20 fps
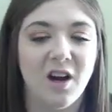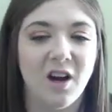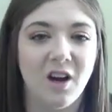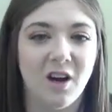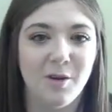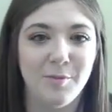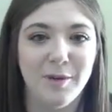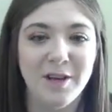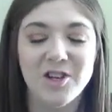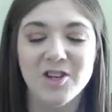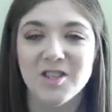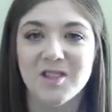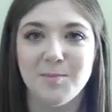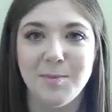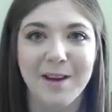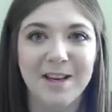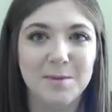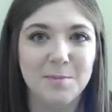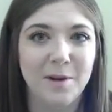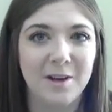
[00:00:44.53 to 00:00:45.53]
Um, it just
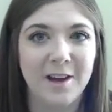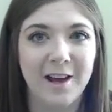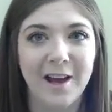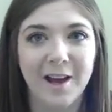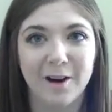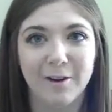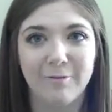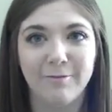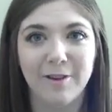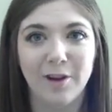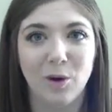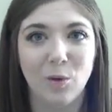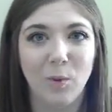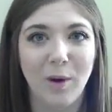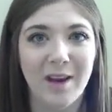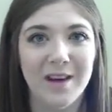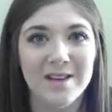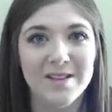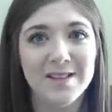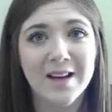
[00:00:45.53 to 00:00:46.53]
makes my hair feel
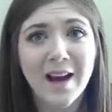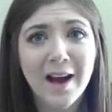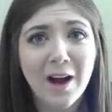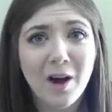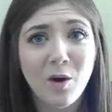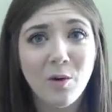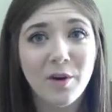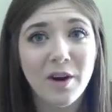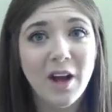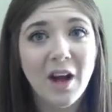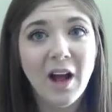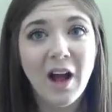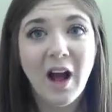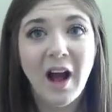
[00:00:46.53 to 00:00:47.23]
weighed down.